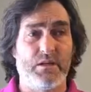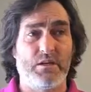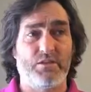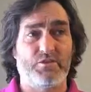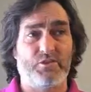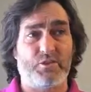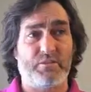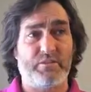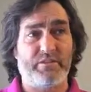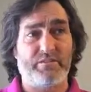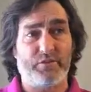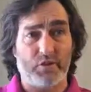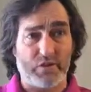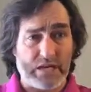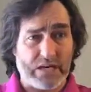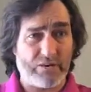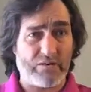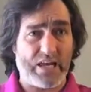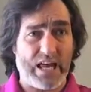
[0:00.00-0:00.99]
So before
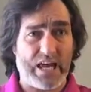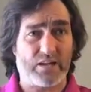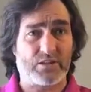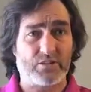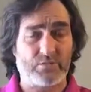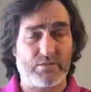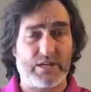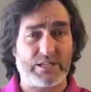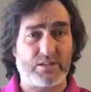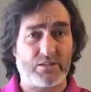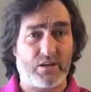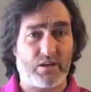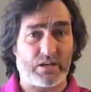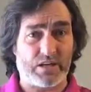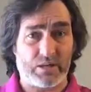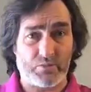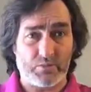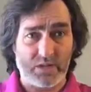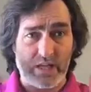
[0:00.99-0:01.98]
I react to my dog,
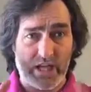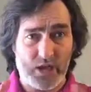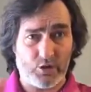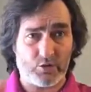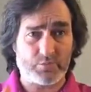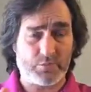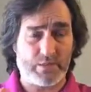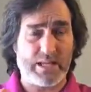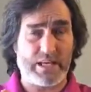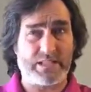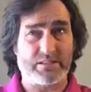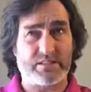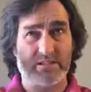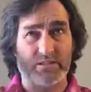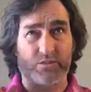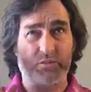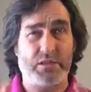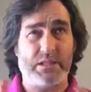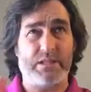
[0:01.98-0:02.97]
I will hold place and
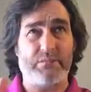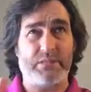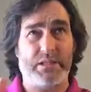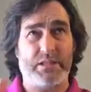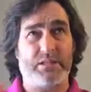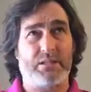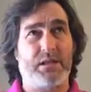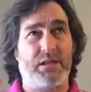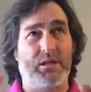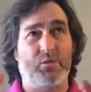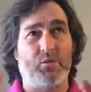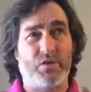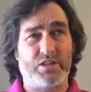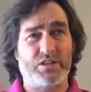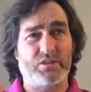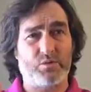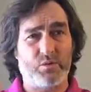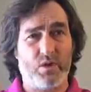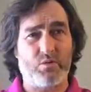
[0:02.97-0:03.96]
say, wait a minute,
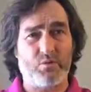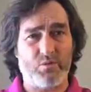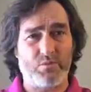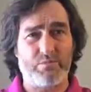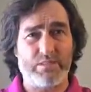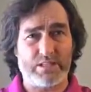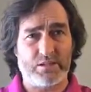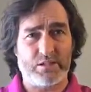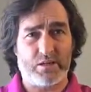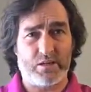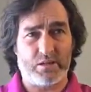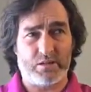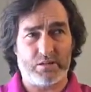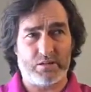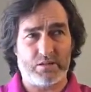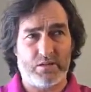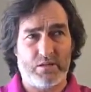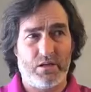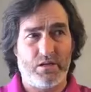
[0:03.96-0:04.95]
what's wrong with my dog?
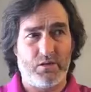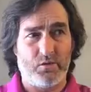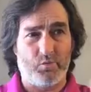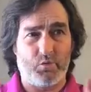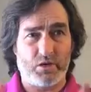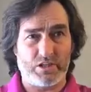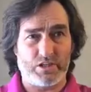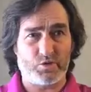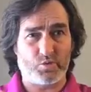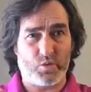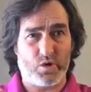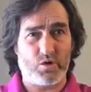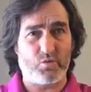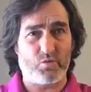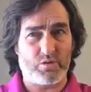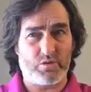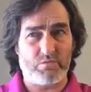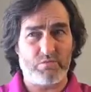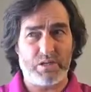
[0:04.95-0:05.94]
What's wrong
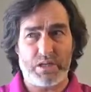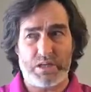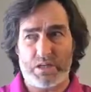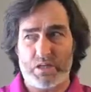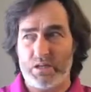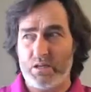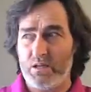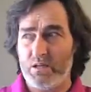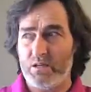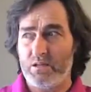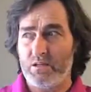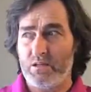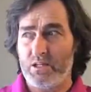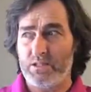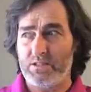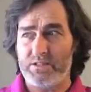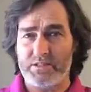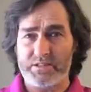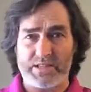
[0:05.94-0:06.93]
with me?
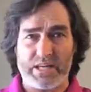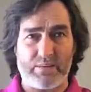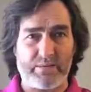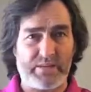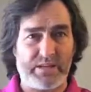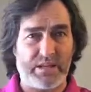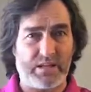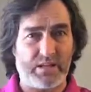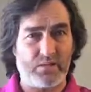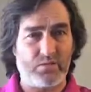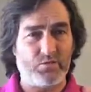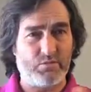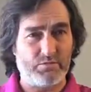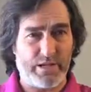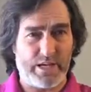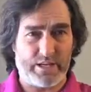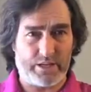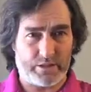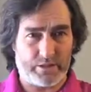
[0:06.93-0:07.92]
Is there something I can do
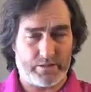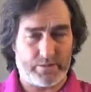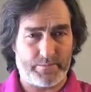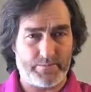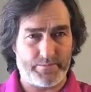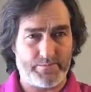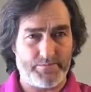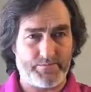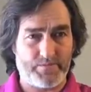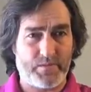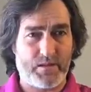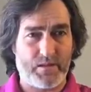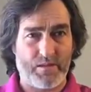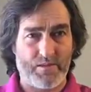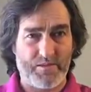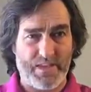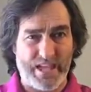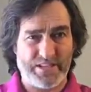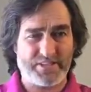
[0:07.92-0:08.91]
better?
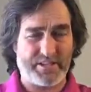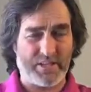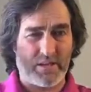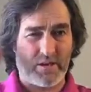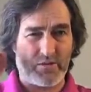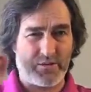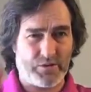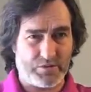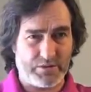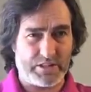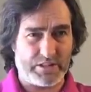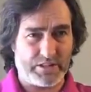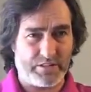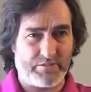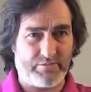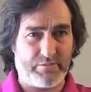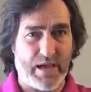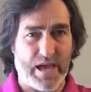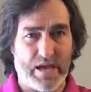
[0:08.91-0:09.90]
That's the
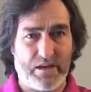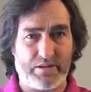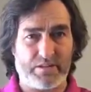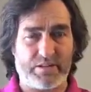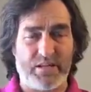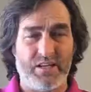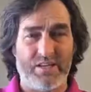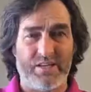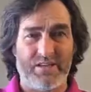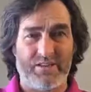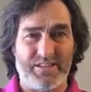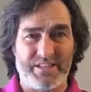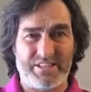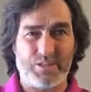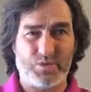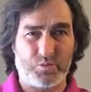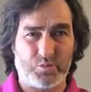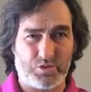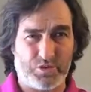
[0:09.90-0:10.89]
authoritative parent. This
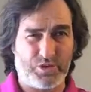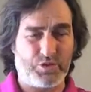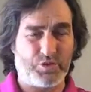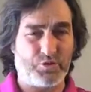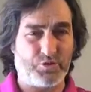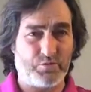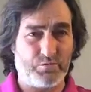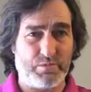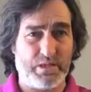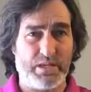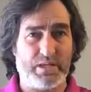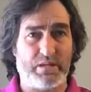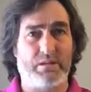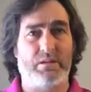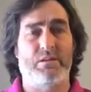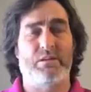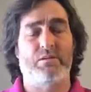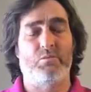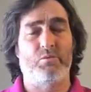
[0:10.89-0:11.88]
is what you should be
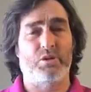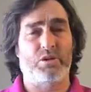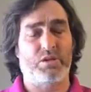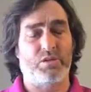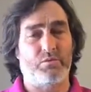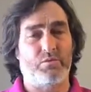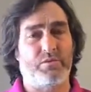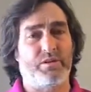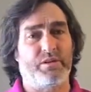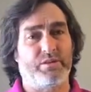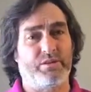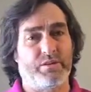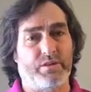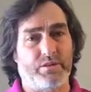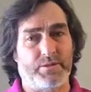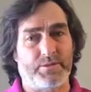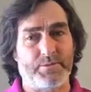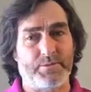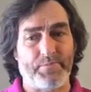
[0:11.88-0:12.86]
working with your dog.
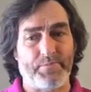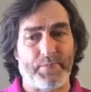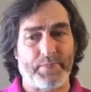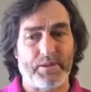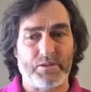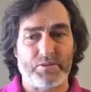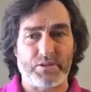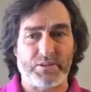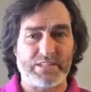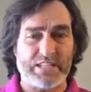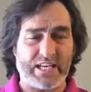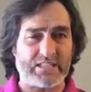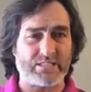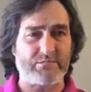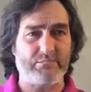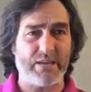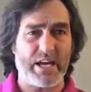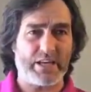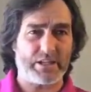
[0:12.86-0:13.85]
So it
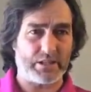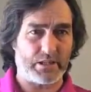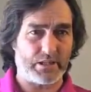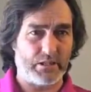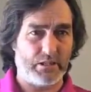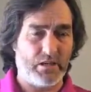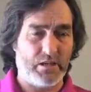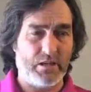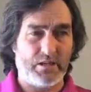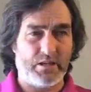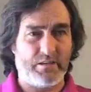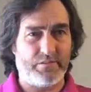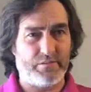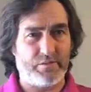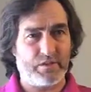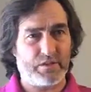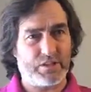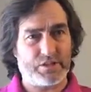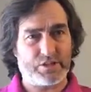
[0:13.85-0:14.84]
doesn't matter if
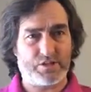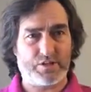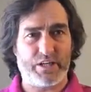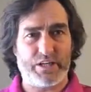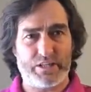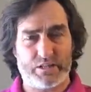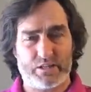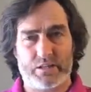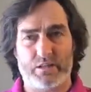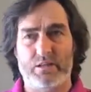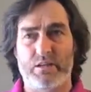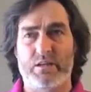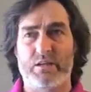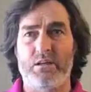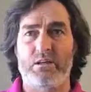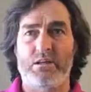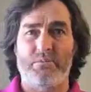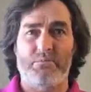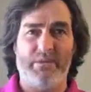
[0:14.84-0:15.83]
you're a trainer,
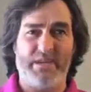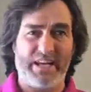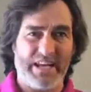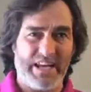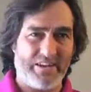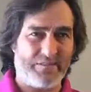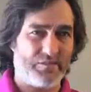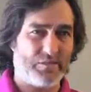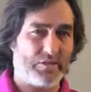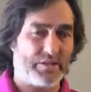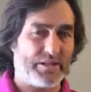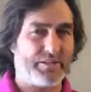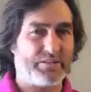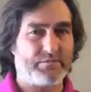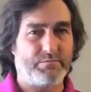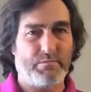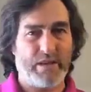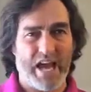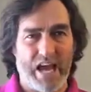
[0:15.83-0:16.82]

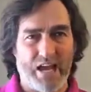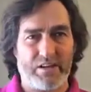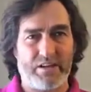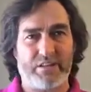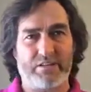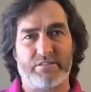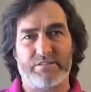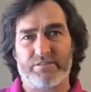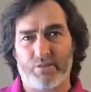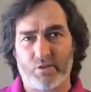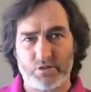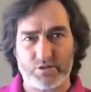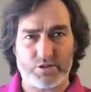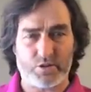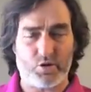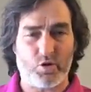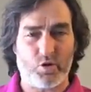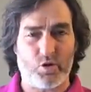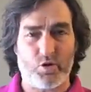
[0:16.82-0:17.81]
behaviorist, parent,
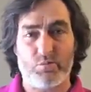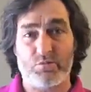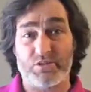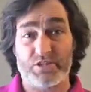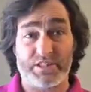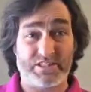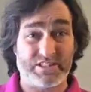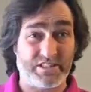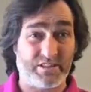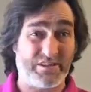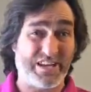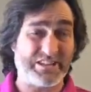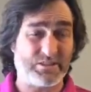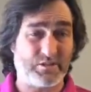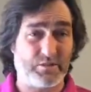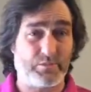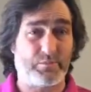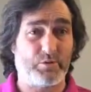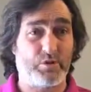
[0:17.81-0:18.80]
foster home, or just a
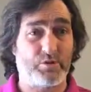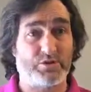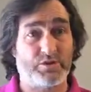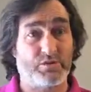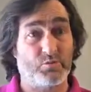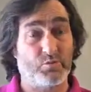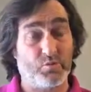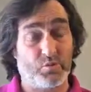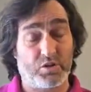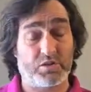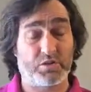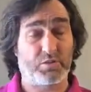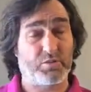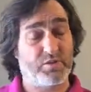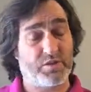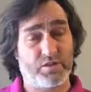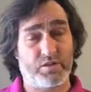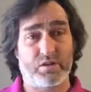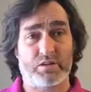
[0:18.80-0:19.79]
rescue person who works
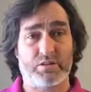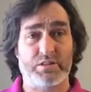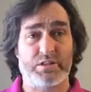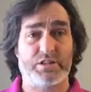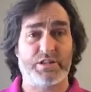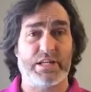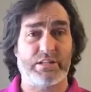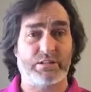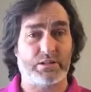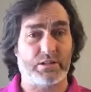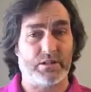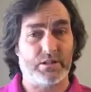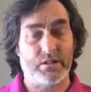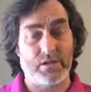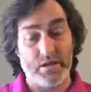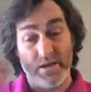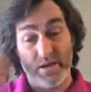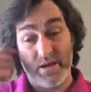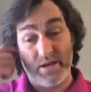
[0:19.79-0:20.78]
with your dog in a shelter.
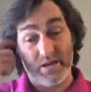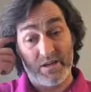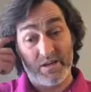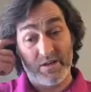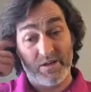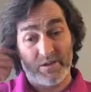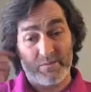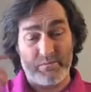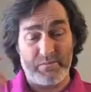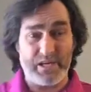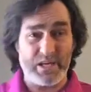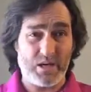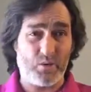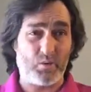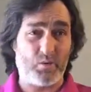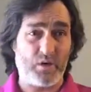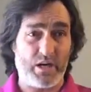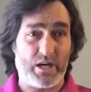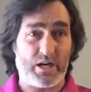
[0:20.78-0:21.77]
Be
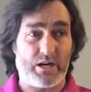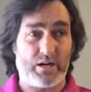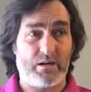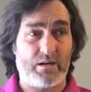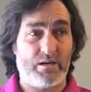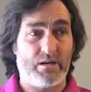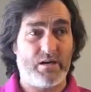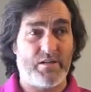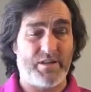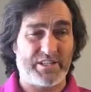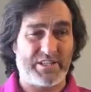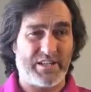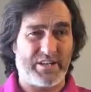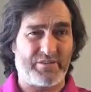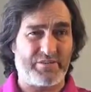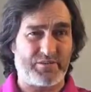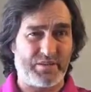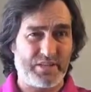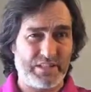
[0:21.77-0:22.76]
aware that
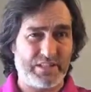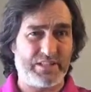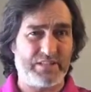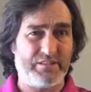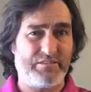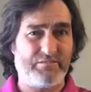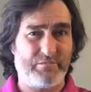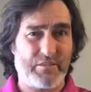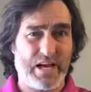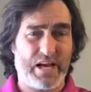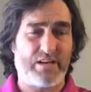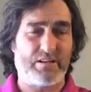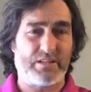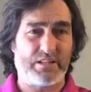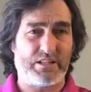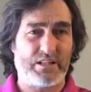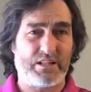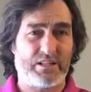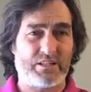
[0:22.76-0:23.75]
authoritative
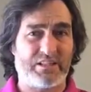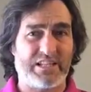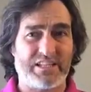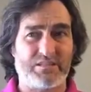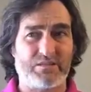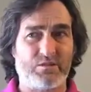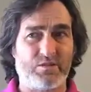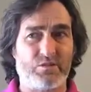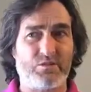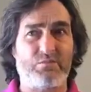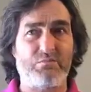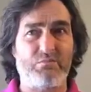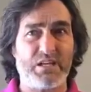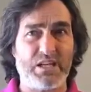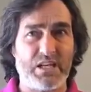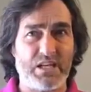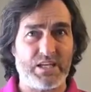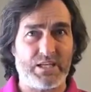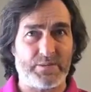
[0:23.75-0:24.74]
parenting does not
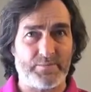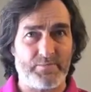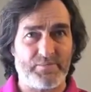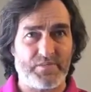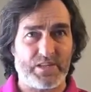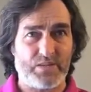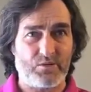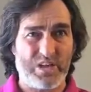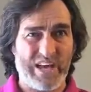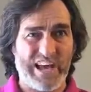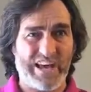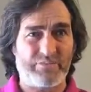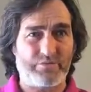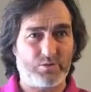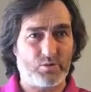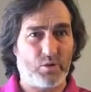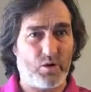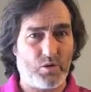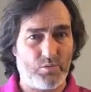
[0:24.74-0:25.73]
mean that you have
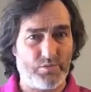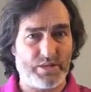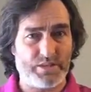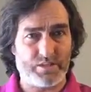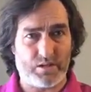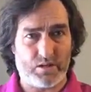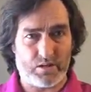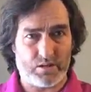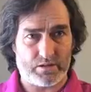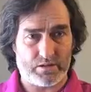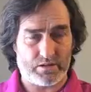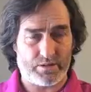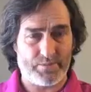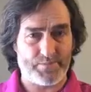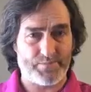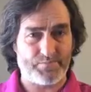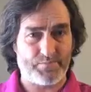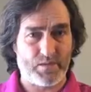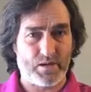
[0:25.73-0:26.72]
to own the dog.
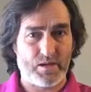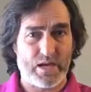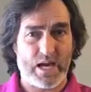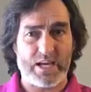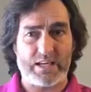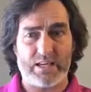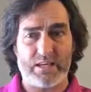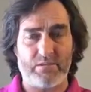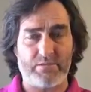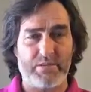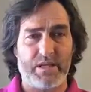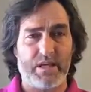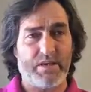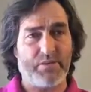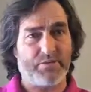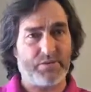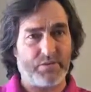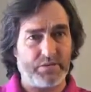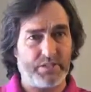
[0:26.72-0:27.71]
I can be an
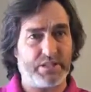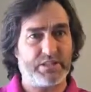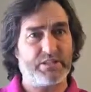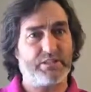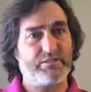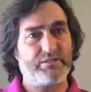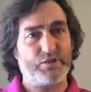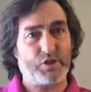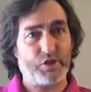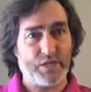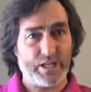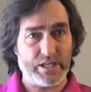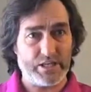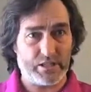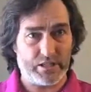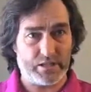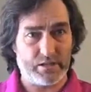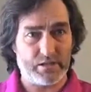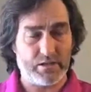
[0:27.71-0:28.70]
authoritative
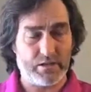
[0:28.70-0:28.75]
trainer